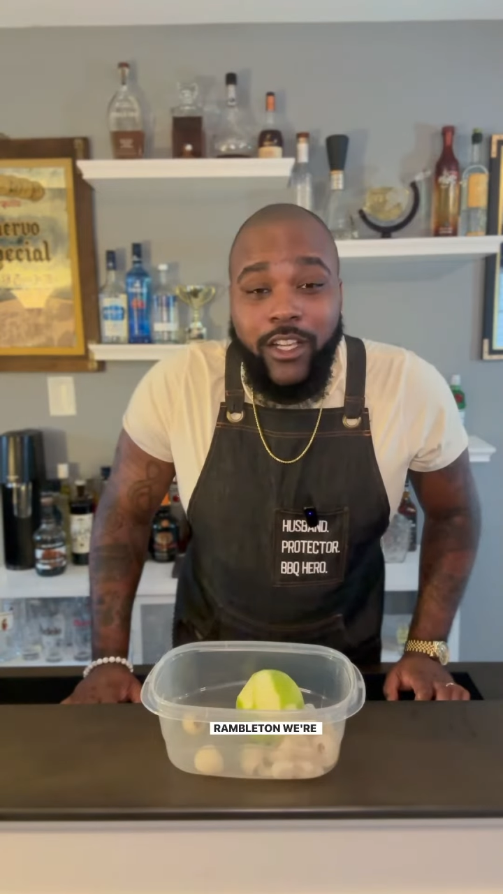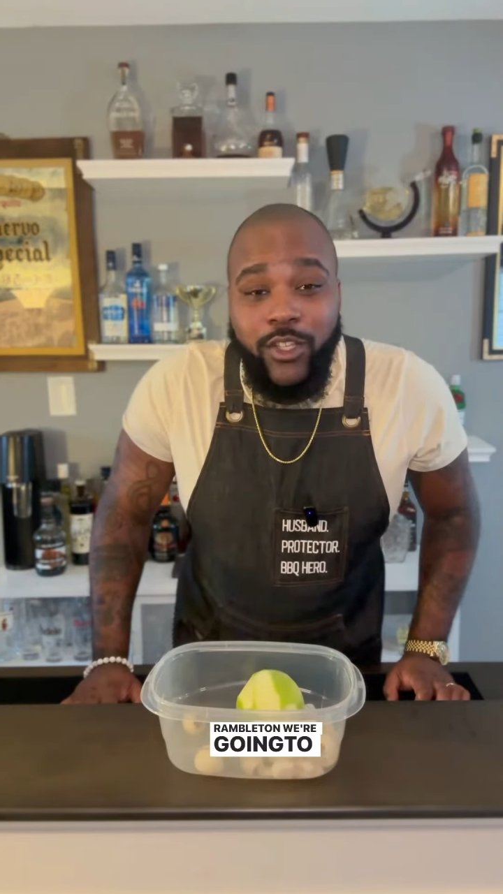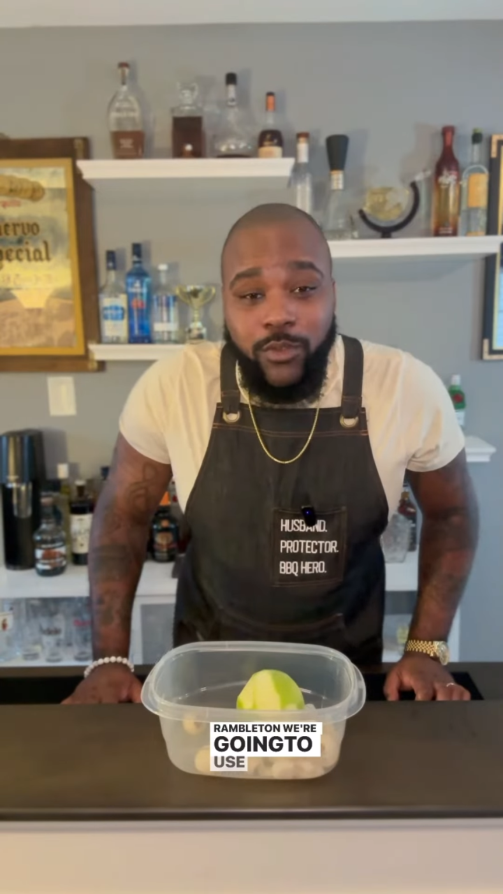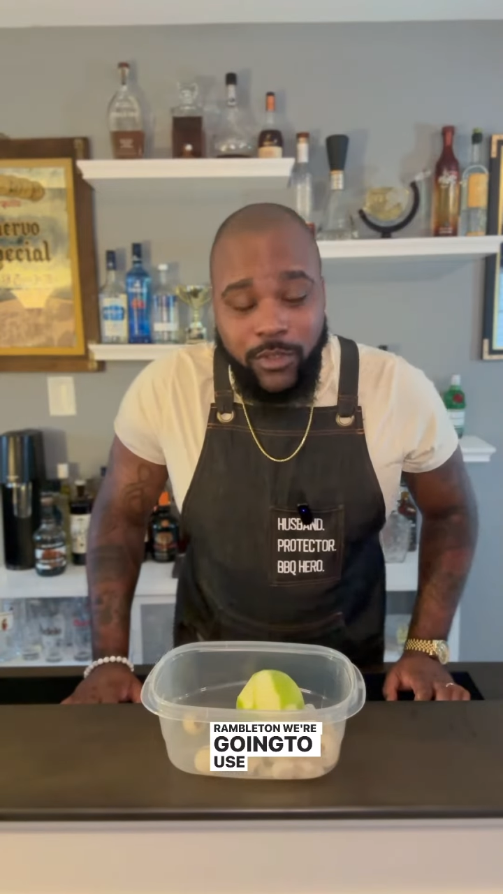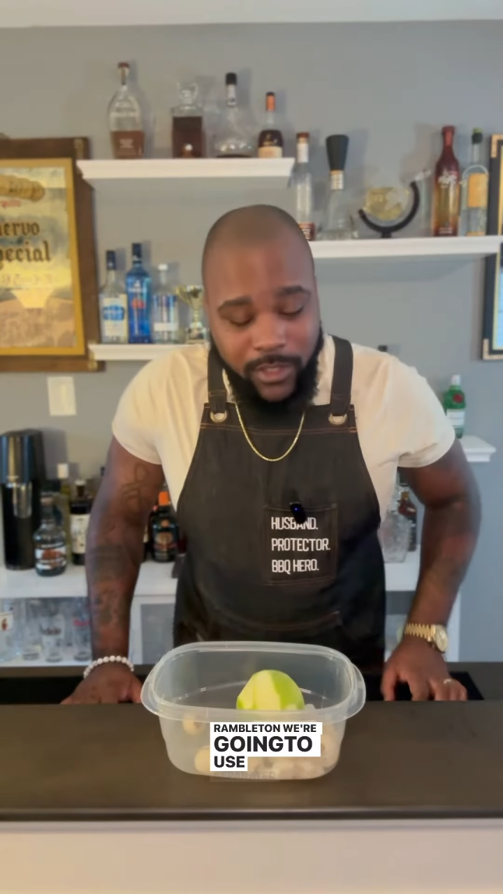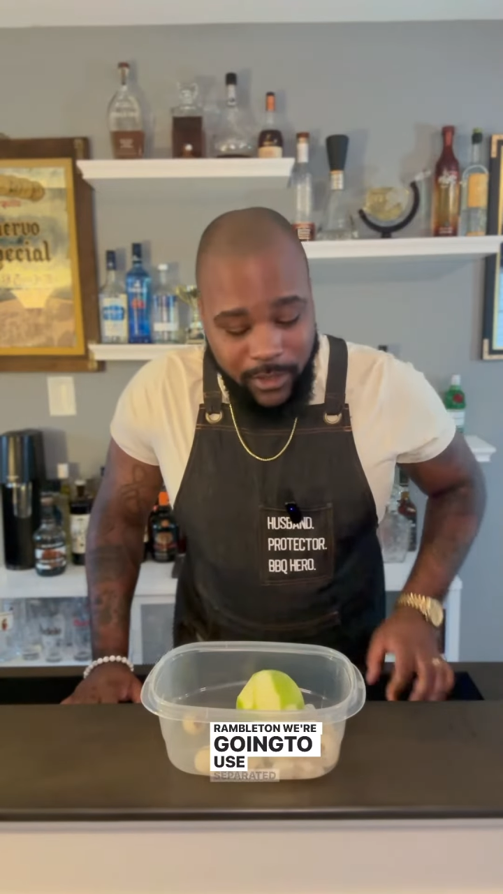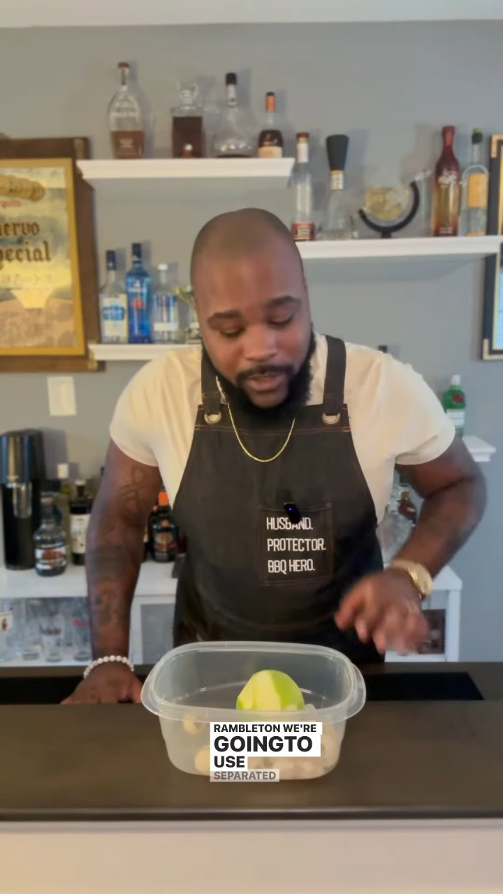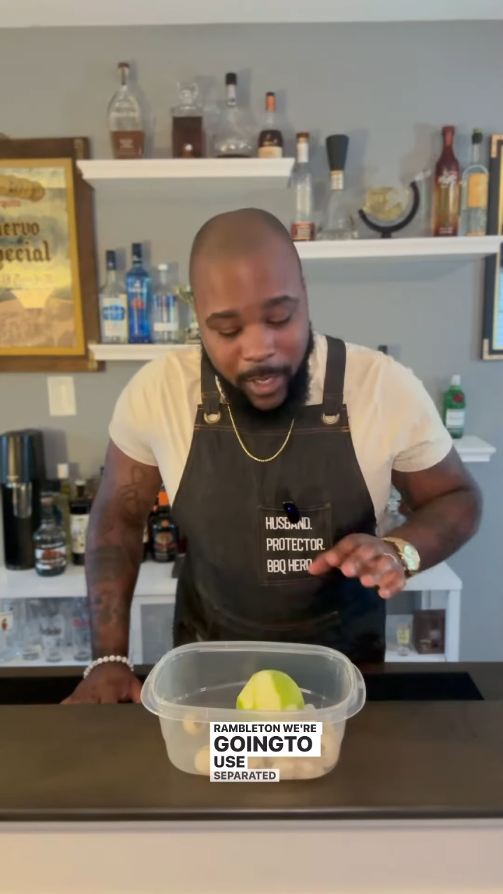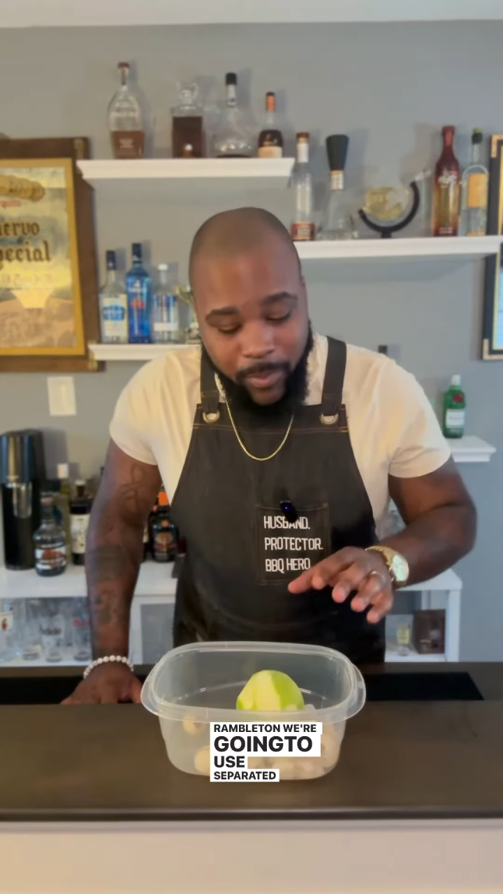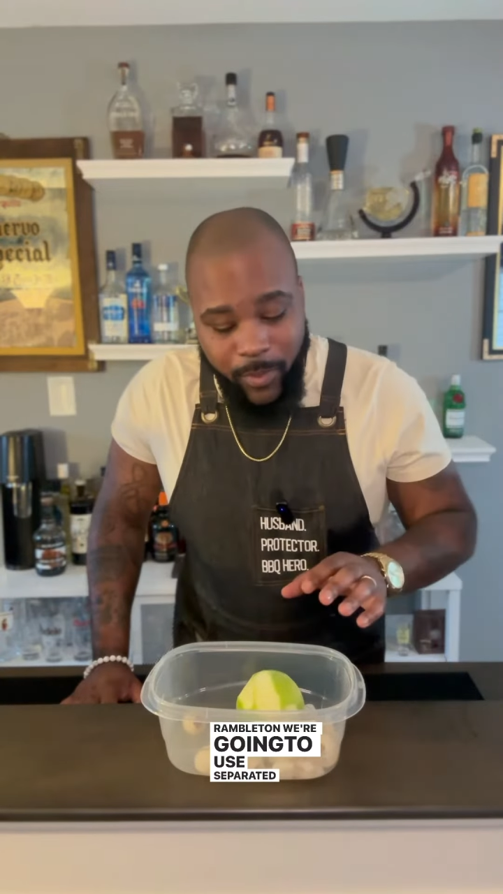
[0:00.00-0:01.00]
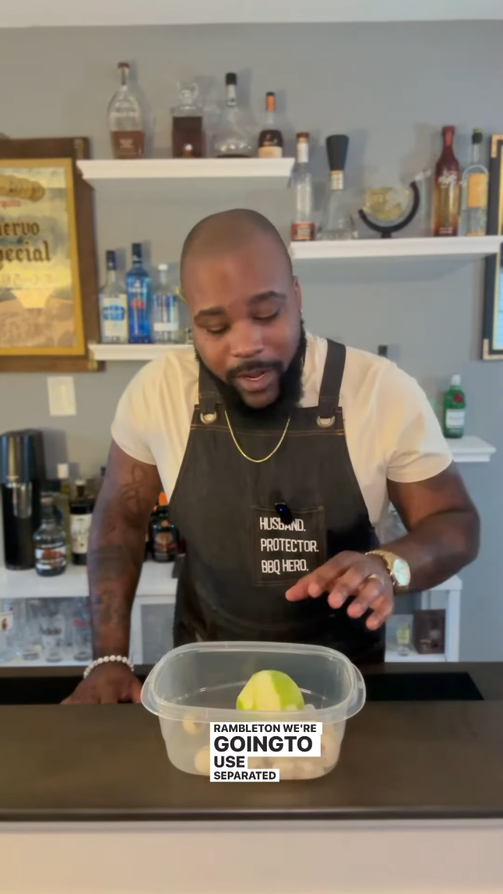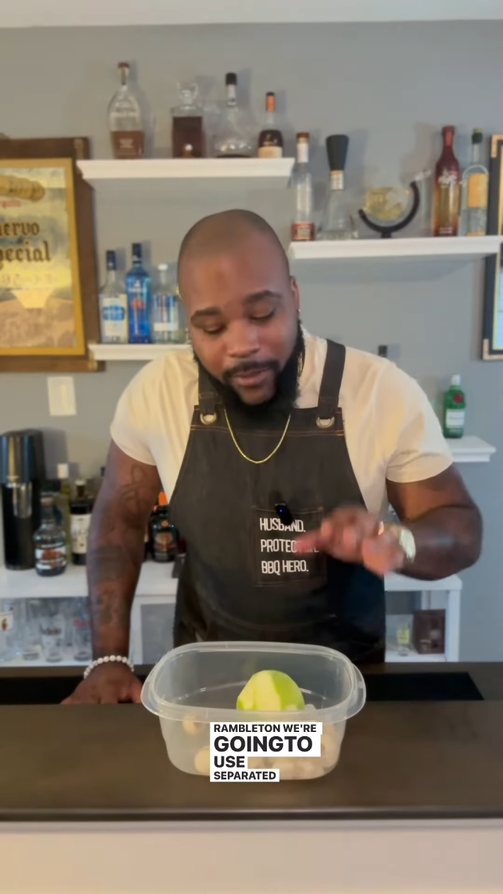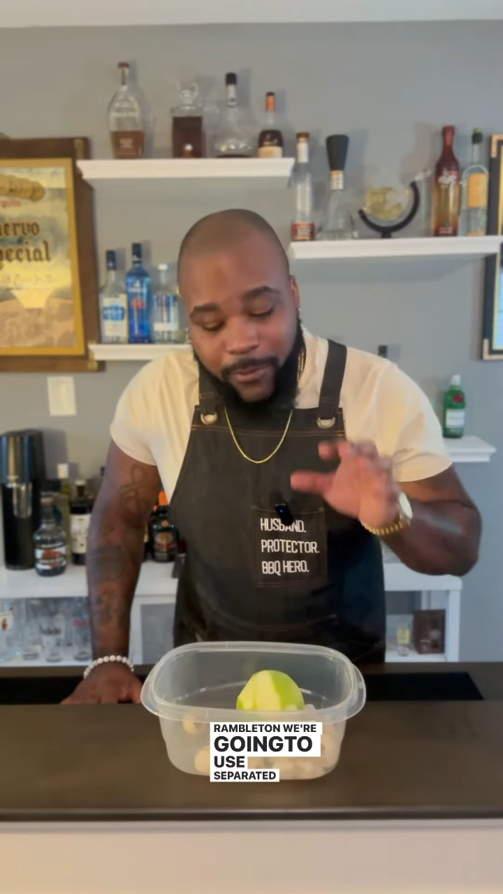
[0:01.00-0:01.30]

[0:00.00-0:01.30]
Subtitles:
use separated